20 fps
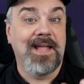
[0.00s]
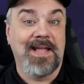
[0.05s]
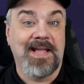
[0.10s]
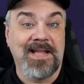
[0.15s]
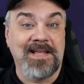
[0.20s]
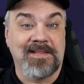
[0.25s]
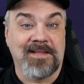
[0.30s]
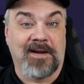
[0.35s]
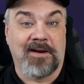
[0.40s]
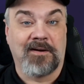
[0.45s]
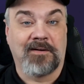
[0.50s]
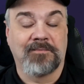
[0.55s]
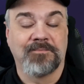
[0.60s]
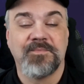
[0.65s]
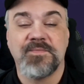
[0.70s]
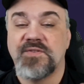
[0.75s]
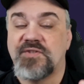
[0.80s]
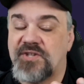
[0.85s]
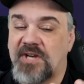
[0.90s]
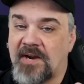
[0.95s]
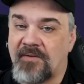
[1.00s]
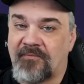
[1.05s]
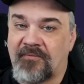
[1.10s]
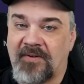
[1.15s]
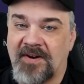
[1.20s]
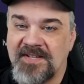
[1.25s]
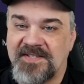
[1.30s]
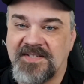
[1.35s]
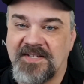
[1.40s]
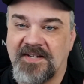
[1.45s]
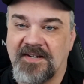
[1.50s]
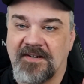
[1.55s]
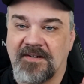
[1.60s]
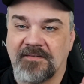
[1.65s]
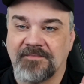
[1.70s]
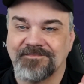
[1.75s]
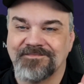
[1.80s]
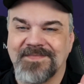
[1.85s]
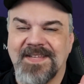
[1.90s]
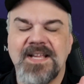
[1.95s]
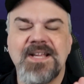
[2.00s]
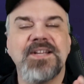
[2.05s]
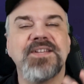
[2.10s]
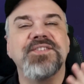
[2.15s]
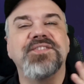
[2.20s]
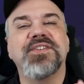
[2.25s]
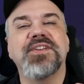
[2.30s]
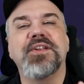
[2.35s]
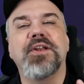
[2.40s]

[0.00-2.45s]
Hey there, Jeff Fritz here. So,